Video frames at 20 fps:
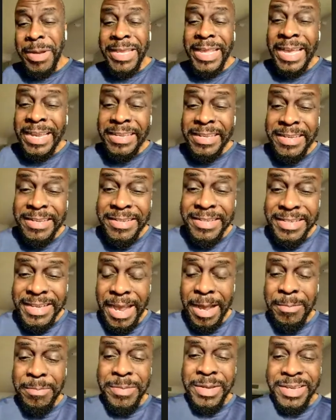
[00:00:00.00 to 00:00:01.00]
But that didn't
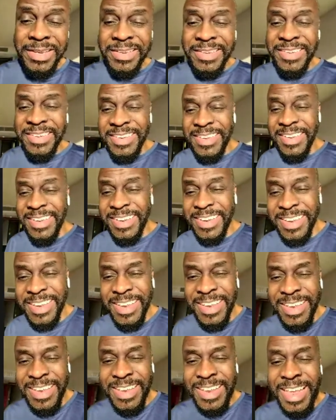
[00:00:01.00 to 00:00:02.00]
stop me.
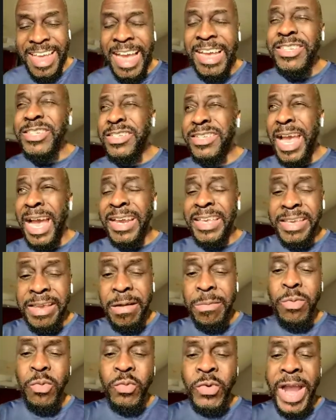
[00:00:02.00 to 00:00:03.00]
I
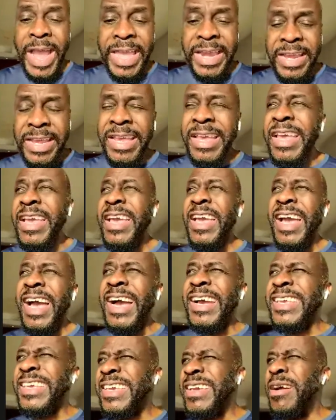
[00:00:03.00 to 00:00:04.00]
kept writing,
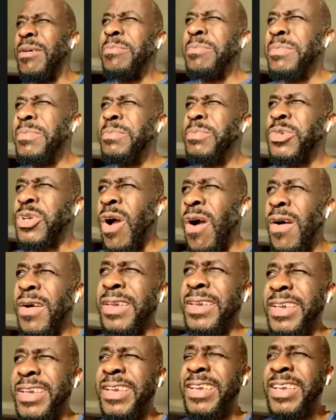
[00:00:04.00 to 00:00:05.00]
I kept
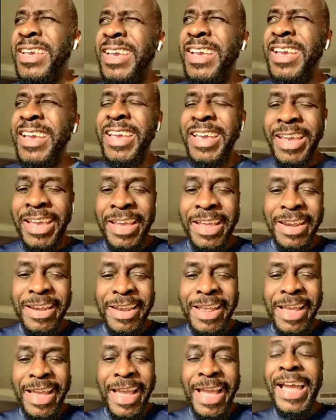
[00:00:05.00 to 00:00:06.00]
talking,
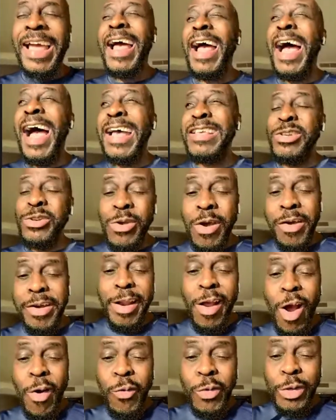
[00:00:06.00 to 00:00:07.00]
and I
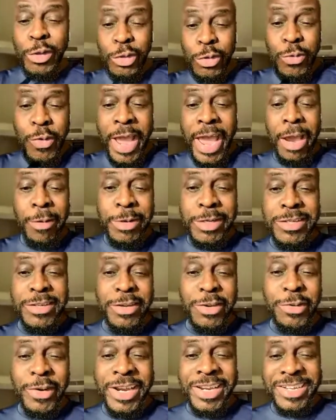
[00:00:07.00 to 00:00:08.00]
started out with two habits
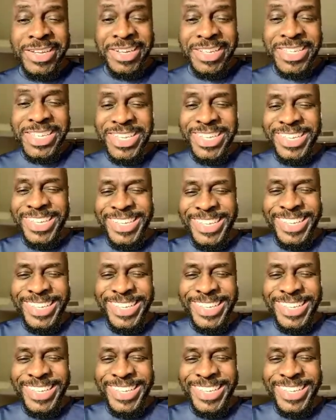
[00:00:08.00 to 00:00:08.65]
to greatness.